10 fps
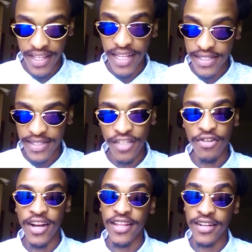That's
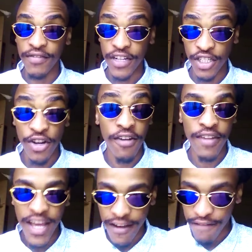another definition of
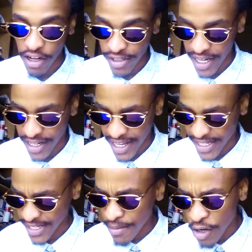value chain.
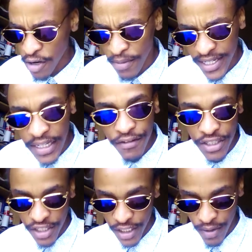That's similar but different
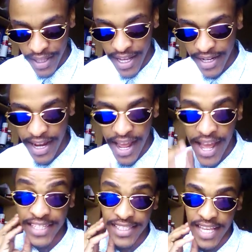to this one that
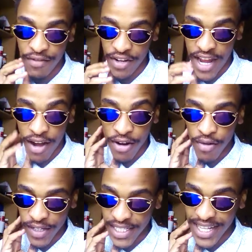I just gave you now,
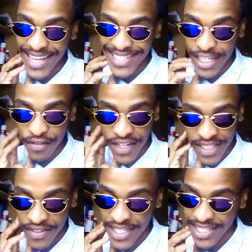which is a set of
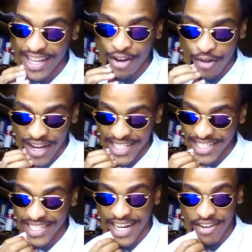activities that an
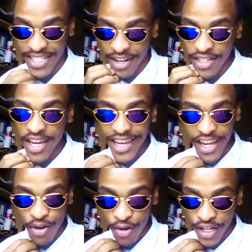organization carries out
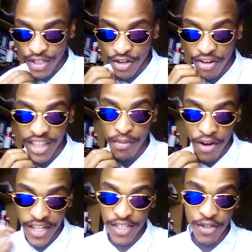in order to create their
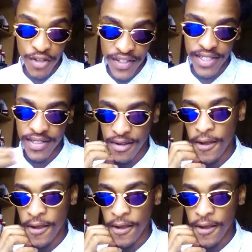products and services.